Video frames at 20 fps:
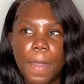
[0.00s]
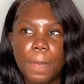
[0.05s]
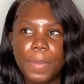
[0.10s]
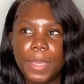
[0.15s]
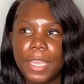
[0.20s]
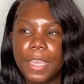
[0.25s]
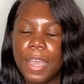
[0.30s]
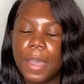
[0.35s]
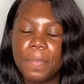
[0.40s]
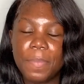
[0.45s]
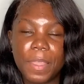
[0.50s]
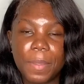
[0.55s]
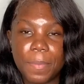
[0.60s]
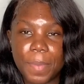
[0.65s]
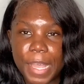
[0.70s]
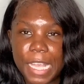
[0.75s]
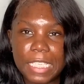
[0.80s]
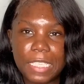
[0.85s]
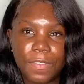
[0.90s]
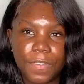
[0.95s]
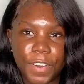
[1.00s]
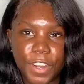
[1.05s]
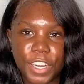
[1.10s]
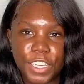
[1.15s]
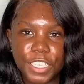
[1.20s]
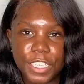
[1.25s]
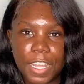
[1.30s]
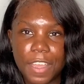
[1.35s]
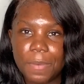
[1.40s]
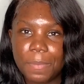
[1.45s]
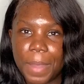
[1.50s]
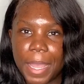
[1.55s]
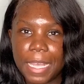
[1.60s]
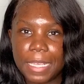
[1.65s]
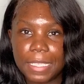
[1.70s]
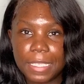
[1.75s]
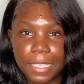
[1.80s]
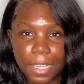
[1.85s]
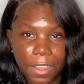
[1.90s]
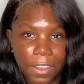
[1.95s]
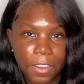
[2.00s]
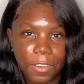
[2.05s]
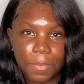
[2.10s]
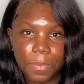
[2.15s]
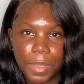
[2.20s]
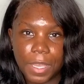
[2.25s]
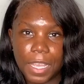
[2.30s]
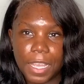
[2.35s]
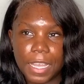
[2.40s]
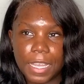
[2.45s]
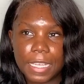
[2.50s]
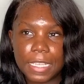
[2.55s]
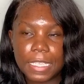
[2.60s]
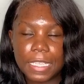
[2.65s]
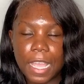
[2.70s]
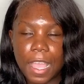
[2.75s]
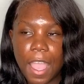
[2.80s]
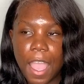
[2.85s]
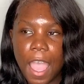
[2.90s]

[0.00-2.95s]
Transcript: become the best version of myself because